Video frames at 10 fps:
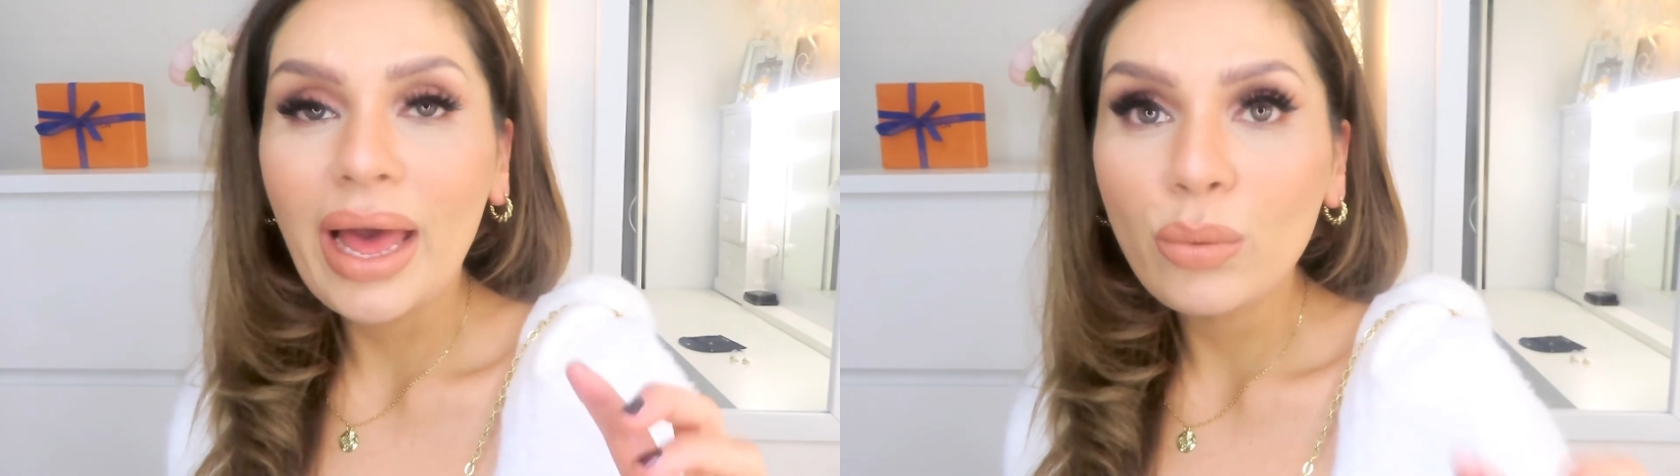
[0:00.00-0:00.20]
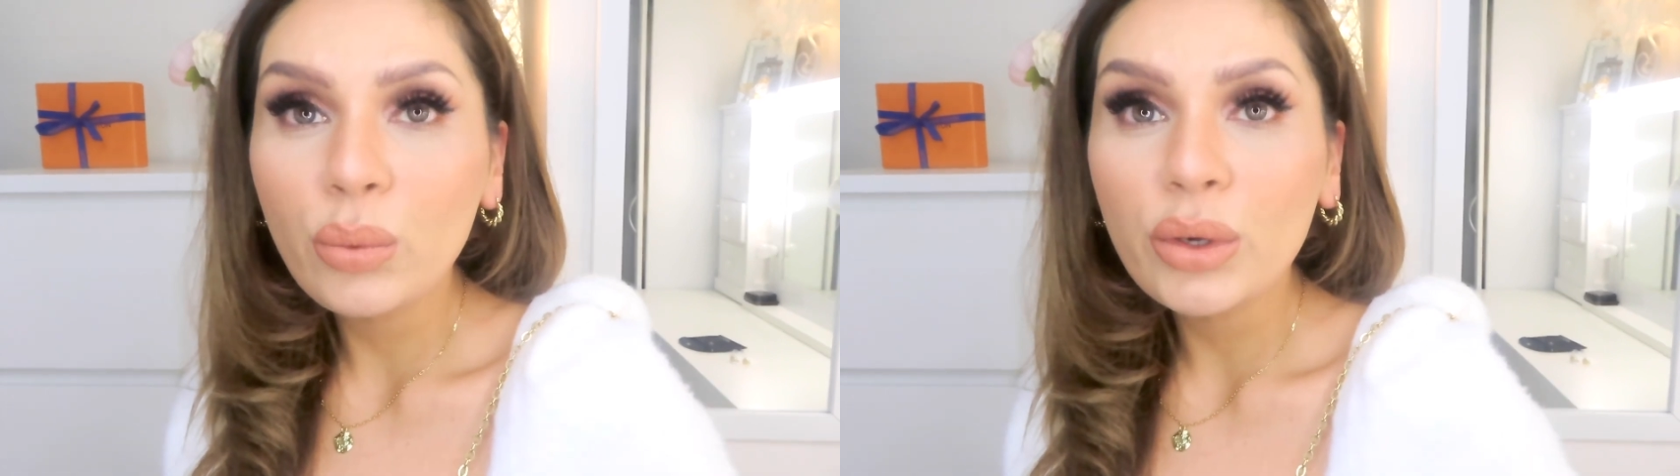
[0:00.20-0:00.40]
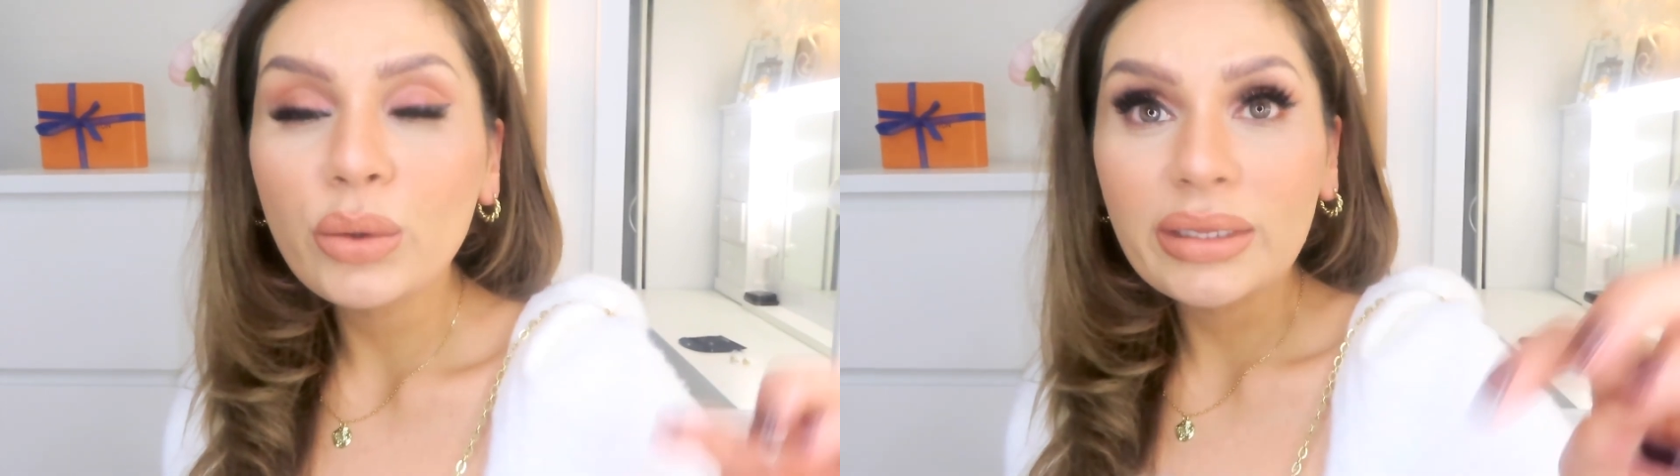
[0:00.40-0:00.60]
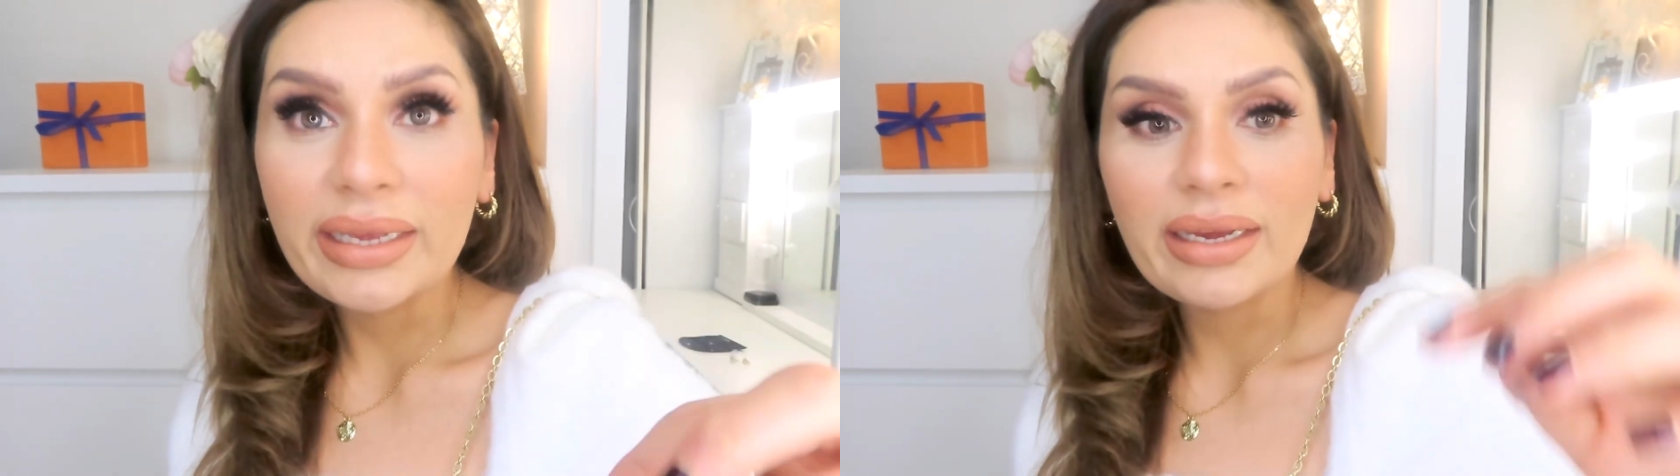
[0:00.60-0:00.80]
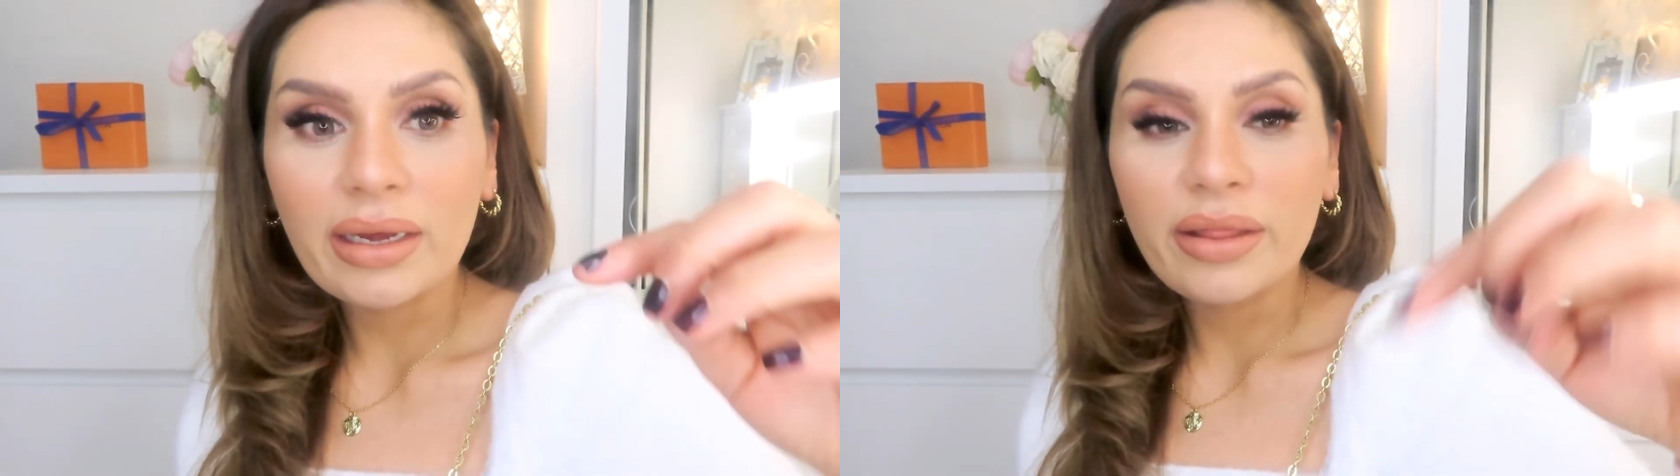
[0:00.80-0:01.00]
I will
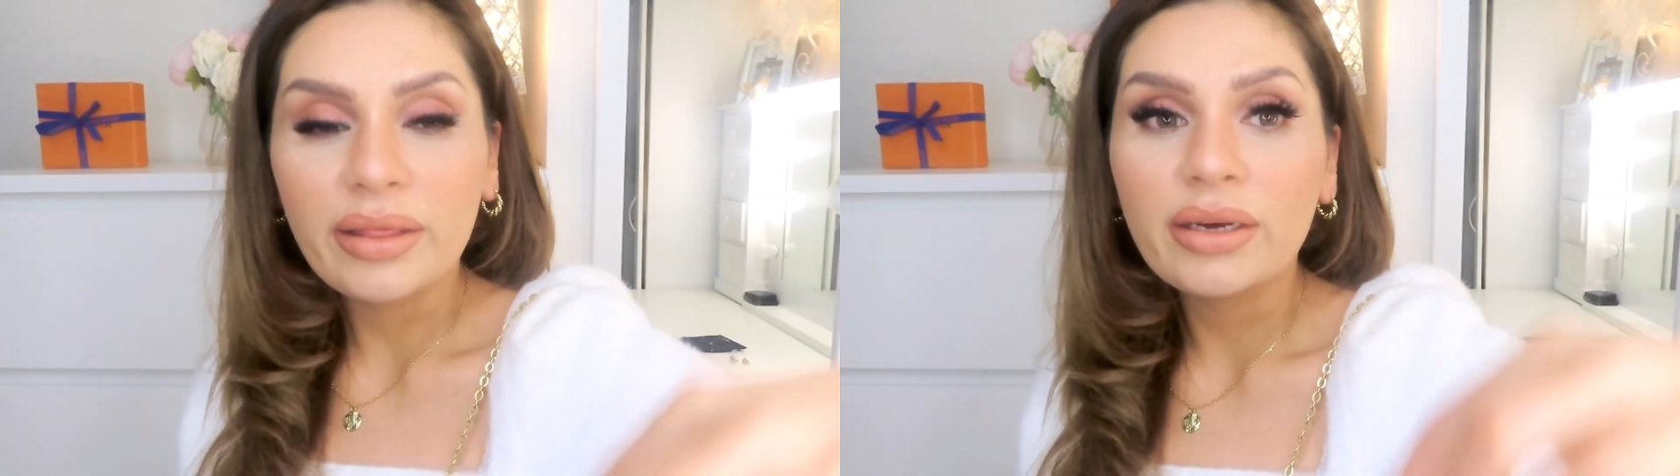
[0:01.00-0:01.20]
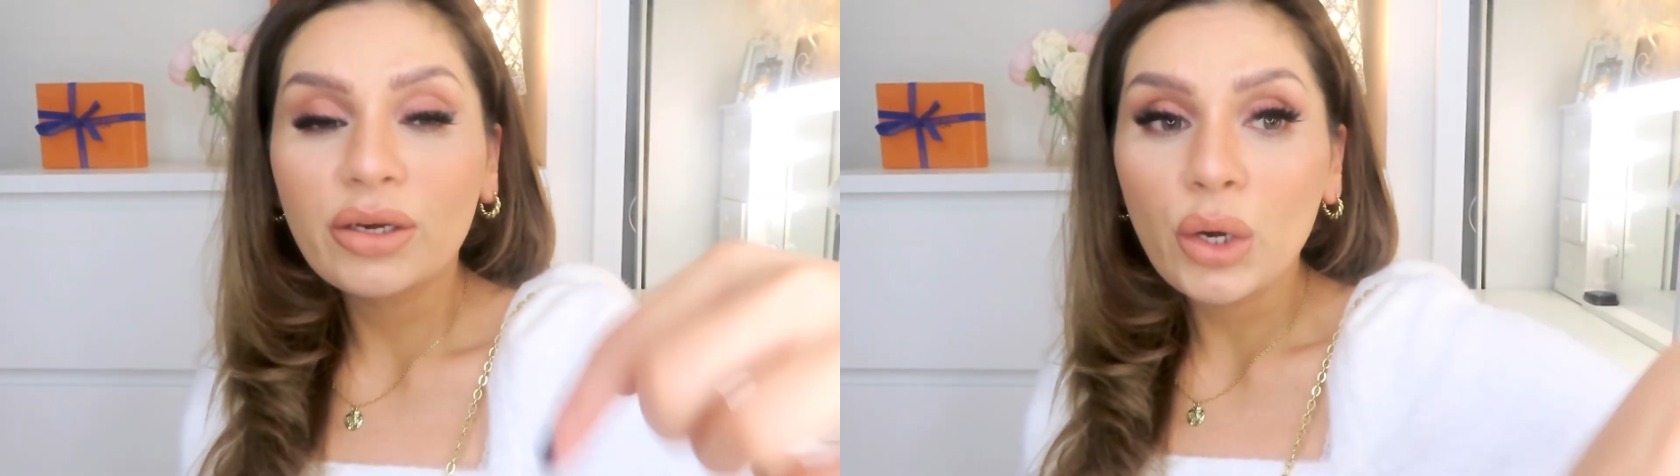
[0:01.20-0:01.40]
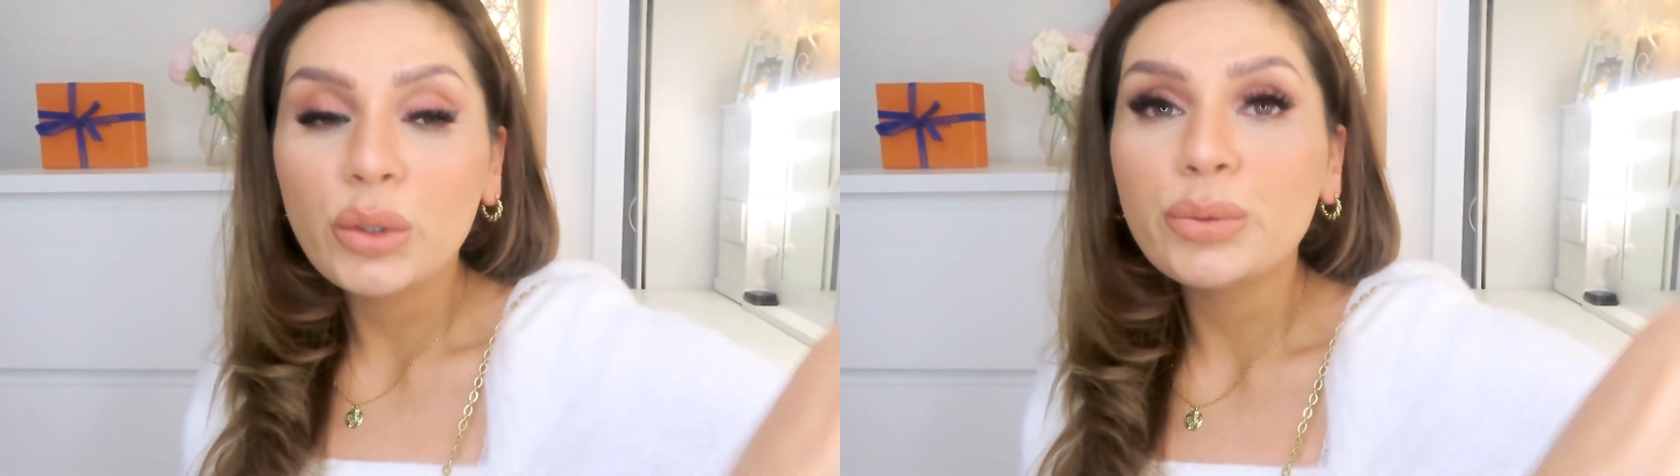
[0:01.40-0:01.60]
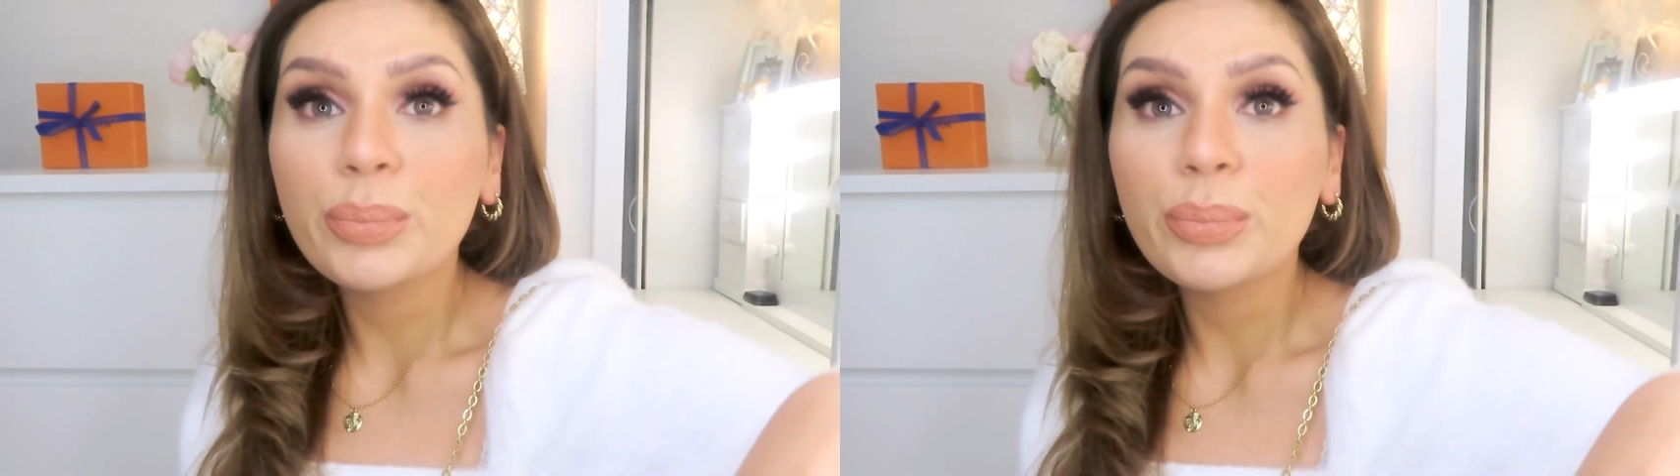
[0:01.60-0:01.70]
link the code